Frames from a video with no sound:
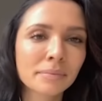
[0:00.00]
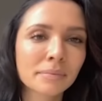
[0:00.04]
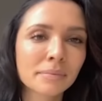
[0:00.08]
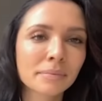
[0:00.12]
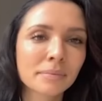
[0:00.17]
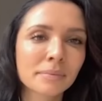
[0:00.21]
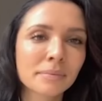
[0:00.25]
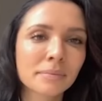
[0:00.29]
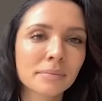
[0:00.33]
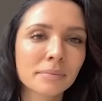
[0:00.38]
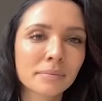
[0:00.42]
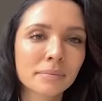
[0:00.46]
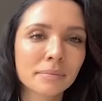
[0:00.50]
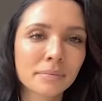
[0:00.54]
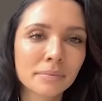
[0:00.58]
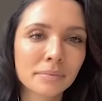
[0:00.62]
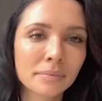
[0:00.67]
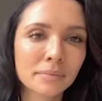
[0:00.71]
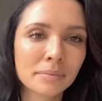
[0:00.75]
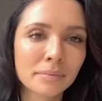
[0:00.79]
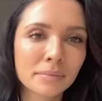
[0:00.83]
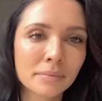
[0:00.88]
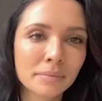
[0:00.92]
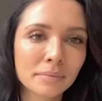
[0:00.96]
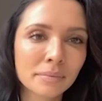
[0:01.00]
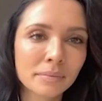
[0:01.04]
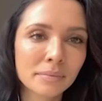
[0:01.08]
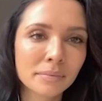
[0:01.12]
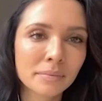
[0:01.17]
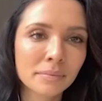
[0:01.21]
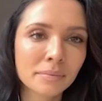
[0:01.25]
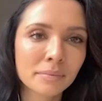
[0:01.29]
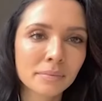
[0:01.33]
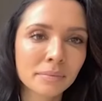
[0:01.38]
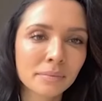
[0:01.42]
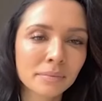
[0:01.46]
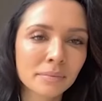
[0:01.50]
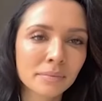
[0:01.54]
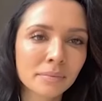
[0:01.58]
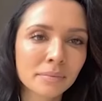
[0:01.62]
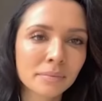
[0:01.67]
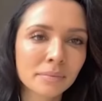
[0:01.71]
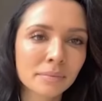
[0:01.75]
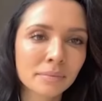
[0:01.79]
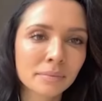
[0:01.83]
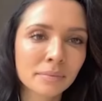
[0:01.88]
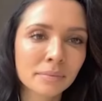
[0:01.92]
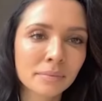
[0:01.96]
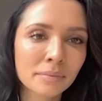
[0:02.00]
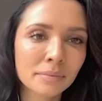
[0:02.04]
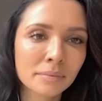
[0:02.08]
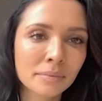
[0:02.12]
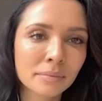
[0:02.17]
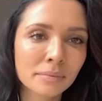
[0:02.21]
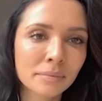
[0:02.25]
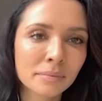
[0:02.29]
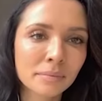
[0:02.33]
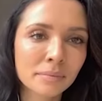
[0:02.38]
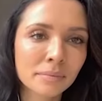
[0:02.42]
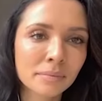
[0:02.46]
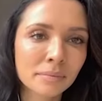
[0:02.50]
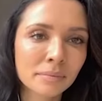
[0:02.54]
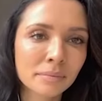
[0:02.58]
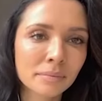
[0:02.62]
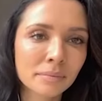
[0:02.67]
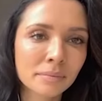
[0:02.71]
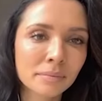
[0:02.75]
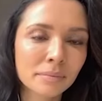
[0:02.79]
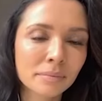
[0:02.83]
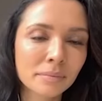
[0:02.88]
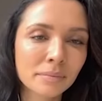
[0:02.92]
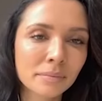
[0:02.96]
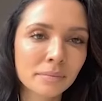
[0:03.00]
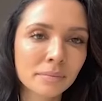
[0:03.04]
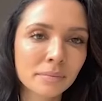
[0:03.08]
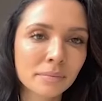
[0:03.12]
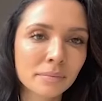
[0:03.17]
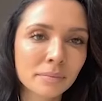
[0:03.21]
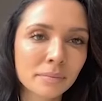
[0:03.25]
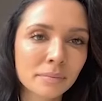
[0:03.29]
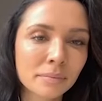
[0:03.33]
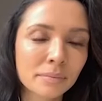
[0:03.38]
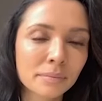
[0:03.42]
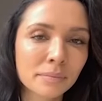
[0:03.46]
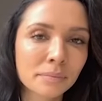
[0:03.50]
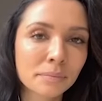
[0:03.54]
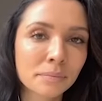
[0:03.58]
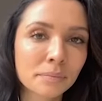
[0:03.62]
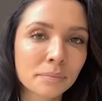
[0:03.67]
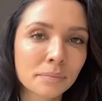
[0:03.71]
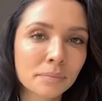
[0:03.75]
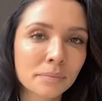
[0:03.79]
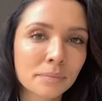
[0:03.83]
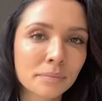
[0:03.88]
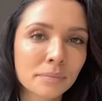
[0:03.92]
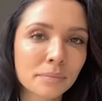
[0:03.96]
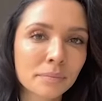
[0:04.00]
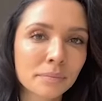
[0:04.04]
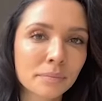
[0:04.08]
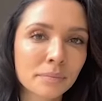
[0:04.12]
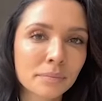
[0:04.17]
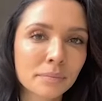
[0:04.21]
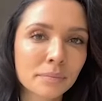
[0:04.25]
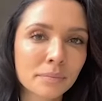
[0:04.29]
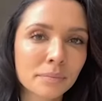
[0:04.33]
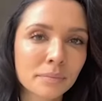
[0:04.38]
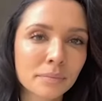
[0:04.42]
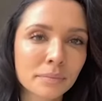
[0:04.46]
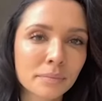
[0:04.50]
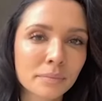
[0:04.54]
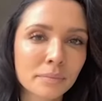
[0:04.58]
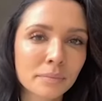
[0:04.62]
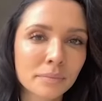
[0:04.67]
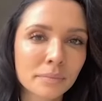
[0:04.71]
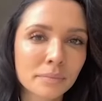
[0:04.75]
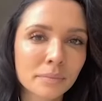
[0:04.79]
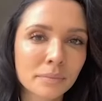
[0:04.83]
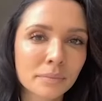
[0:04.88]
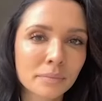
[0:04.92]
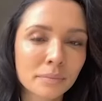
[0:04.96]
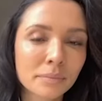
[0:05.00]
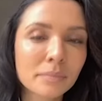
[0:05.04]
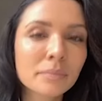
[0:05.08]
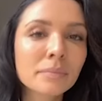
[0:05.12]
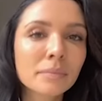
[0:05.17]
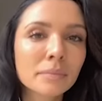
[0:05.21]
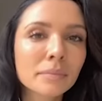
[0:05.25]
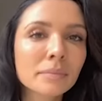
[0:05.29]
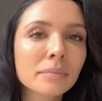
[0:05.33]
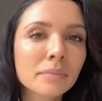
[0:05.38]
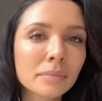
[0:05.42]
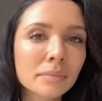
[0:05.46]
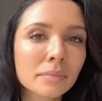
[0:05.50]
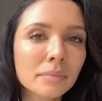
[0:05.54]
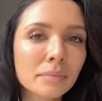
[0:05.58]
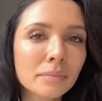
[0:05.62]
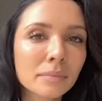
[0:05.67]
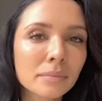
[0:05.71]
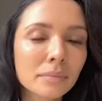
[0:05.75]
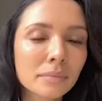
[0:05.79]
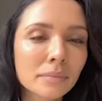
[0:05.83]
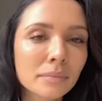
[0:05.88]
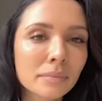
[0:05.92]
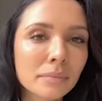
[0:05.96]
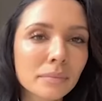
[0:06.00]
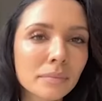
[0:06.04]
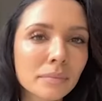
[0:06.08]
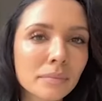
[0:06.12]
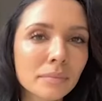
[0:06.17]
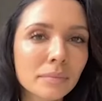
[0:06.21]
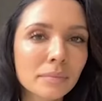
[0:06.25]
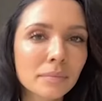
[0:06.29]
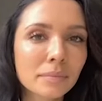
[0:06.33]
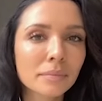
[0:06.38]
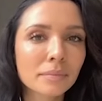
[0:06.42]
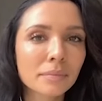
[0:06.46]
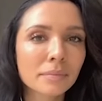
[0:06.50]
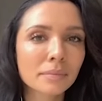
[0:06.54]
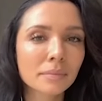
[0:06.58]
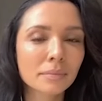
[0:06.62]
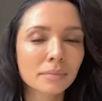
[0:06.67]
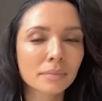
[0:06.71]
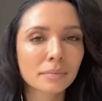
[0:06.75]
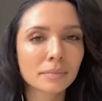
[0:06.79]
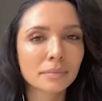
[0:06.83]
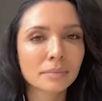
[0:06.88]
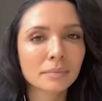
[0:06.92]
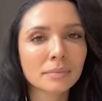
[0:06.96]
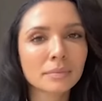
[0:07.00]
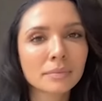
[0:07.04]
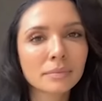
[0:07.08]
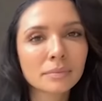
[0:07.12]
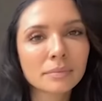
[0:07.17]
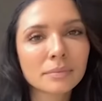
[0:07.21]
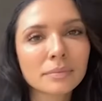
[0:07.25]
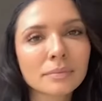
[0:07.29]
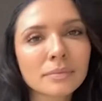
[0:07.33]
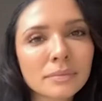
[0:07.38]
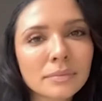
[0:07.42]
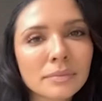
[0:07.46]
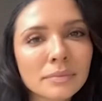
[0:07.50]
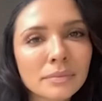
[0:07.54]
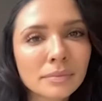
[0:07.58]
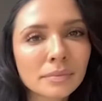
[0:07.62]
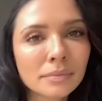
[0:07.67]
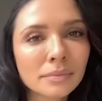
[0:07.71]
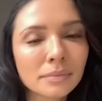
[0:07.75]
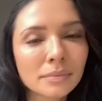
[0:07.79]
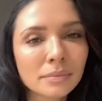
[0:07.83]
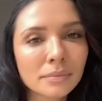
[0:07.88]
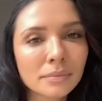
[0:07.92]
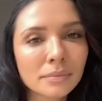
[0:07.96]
(not speaking)